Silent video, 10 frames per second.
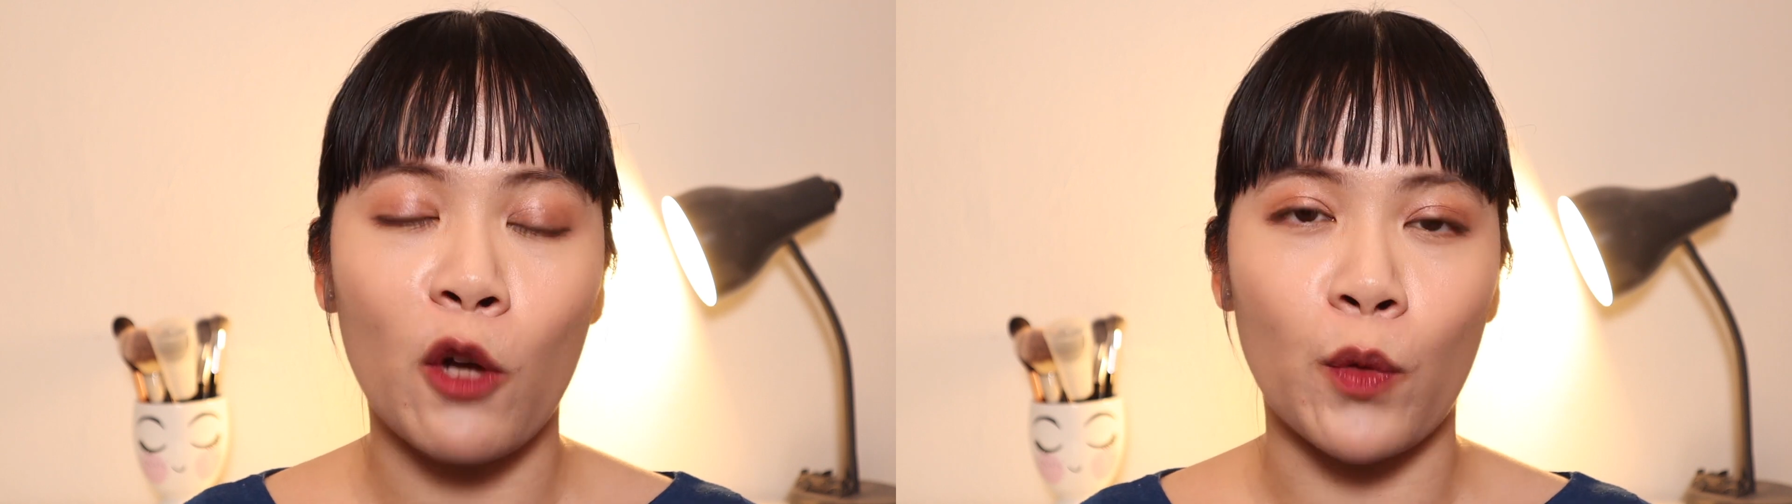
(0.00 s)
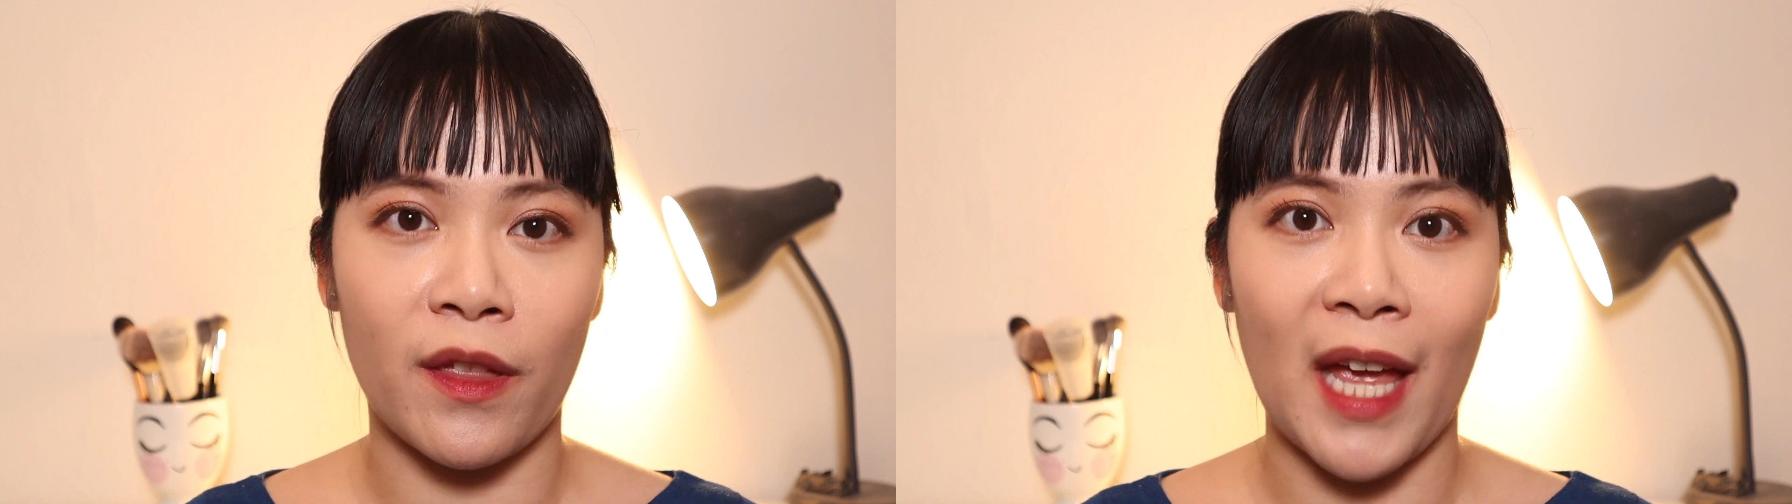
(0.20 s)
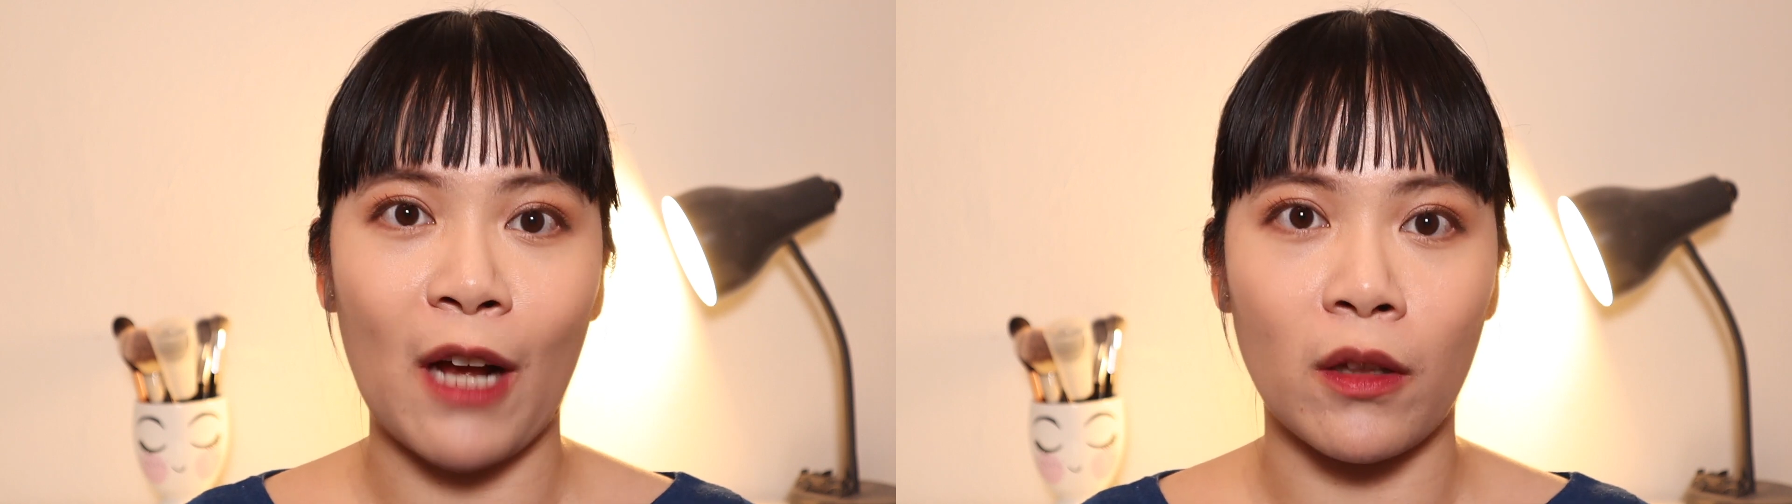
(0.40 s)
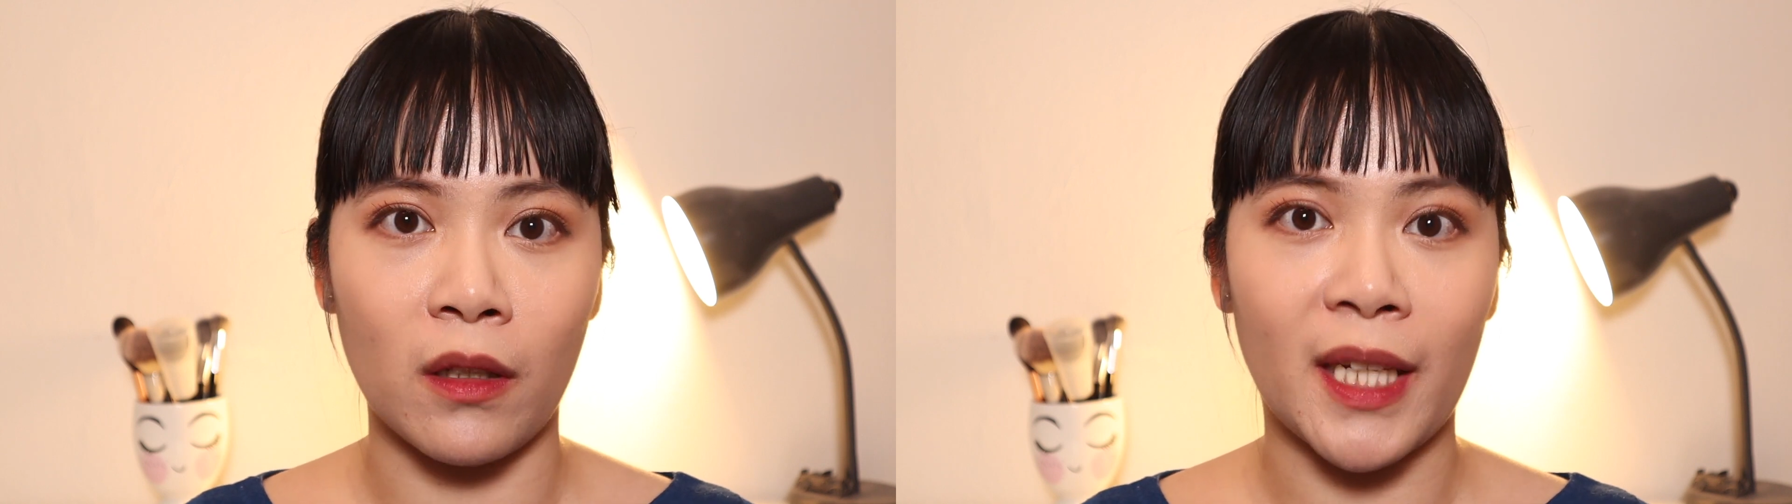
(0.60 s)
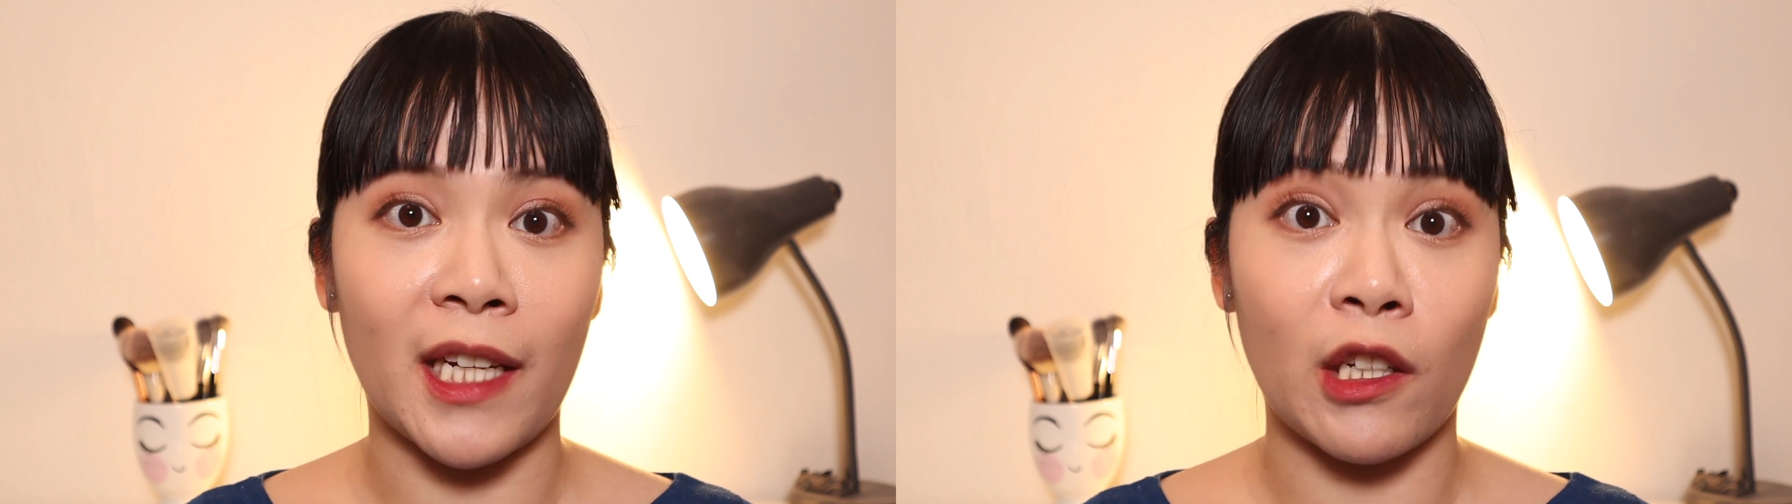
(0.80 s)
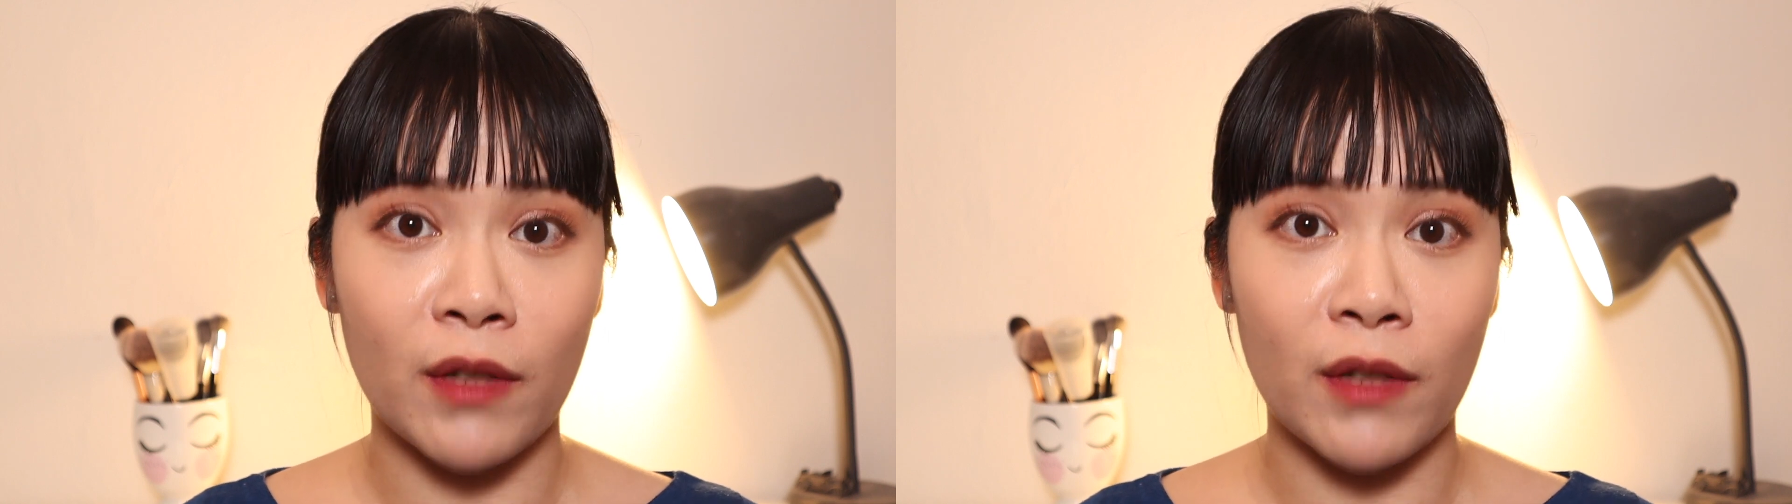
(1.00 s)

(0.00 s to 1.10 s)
without looking